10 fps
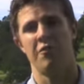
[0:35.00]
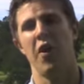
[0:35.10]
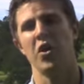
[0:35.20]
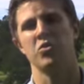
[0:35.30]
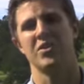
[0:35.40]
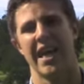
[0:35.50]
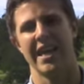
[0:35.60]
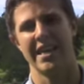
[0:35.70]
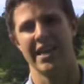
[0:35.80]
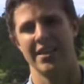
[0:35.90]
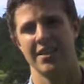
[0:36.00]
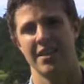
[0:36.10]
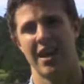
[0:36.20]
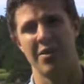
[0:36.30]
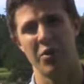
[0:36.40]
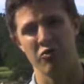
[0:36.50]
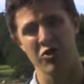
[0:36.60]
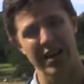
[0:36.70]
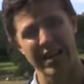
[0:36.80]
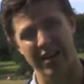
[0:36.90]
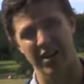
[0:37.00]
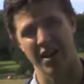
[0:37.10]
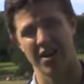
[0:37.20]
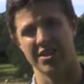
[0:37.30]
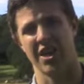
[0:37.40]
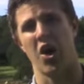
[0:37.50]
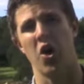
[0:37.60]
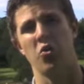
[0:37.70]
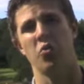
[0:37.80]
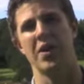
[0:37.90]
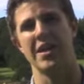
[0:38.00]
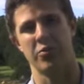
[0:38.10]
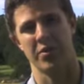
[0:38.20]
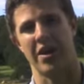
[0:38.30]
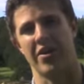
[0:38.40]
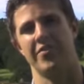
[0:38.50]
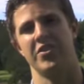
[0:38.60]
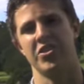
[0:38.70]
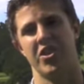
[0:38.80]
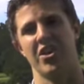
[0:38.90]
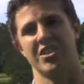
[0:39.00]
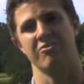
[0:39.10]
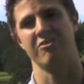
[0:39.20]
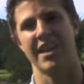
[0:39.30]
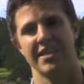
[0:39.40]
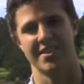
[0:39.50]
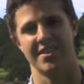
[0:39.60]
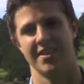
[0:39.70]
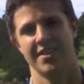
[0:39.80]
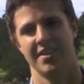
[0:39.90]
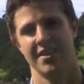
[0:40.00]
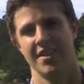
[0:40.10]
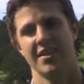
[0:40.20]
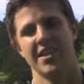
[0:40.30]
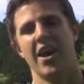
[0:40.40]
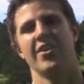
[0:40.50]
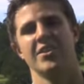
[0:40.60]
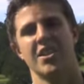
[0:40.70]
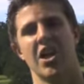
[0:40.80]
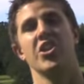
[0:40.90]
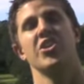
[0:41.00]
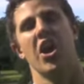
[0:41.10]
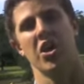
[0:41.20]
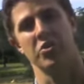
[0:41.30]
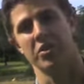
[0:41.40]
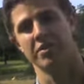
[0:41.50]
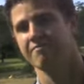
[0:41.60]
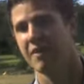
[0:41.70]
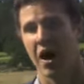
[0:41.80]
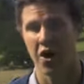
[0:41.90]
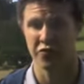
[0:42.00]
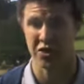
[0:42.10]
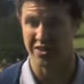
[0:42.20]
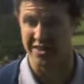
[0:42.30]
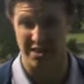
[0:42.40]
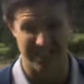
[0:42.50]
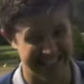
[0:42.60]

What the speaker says: Final day, am I really gonna last a whole week without giving you guys a rest? The answer, no. After the